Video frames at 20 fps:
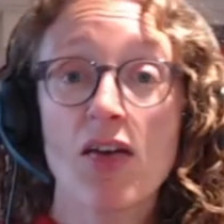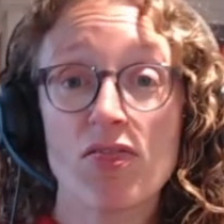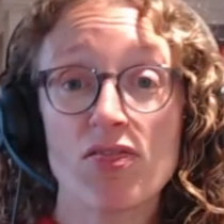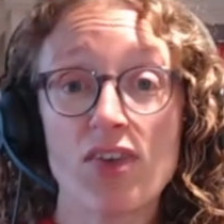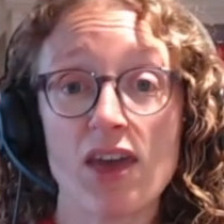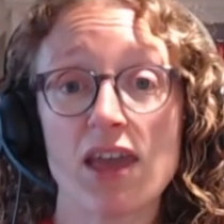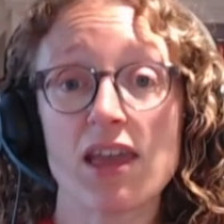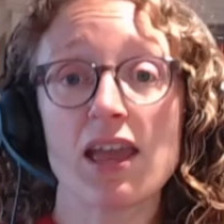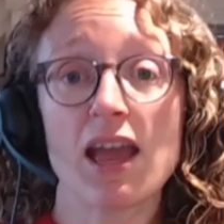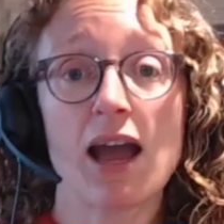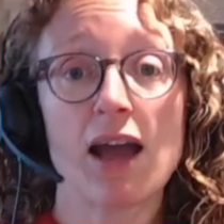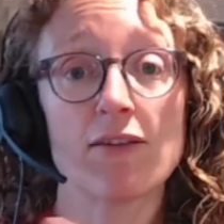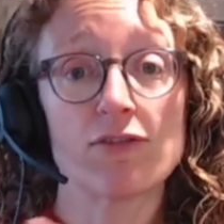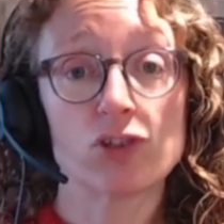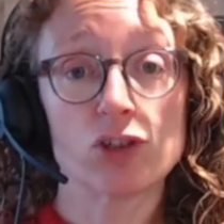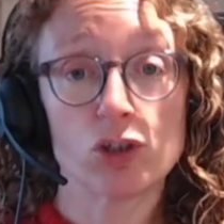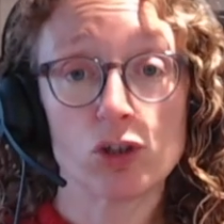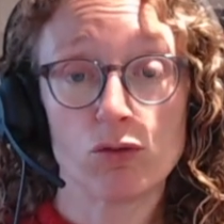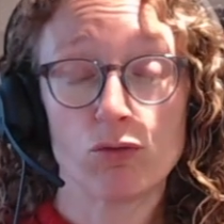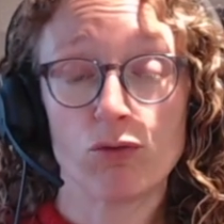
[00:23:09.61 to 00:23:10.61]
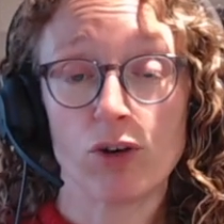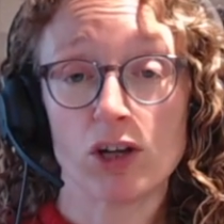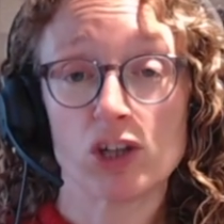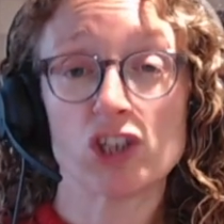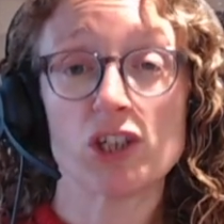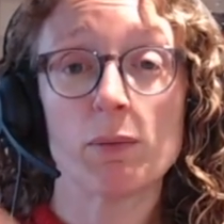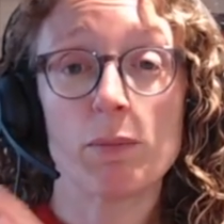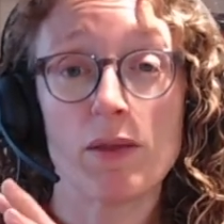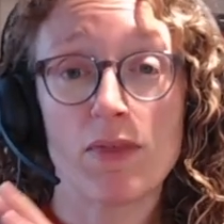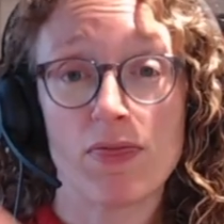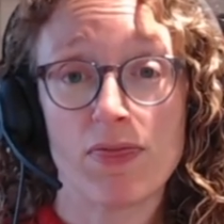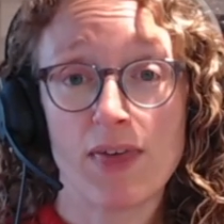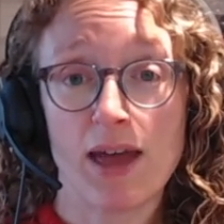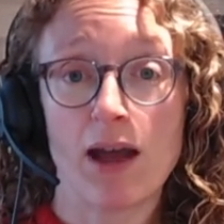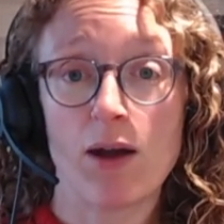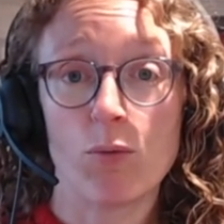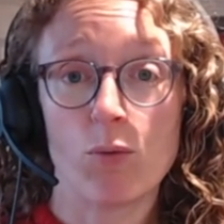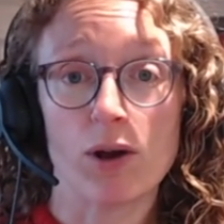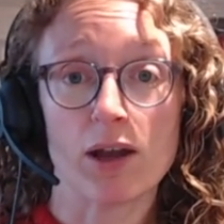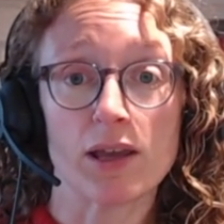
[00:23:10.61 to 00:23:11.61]
they have to do friendship in
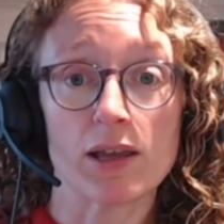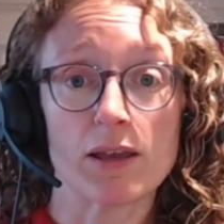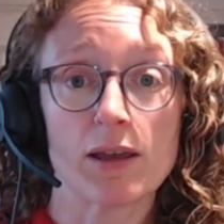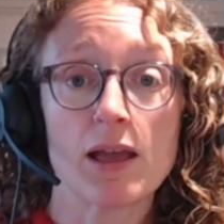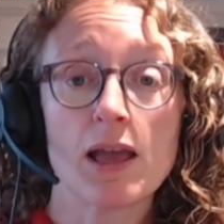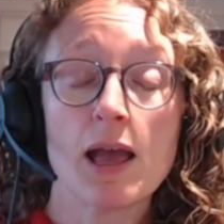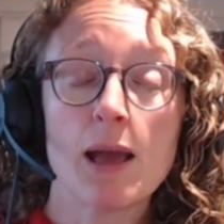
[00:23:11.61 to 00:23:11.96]
that way.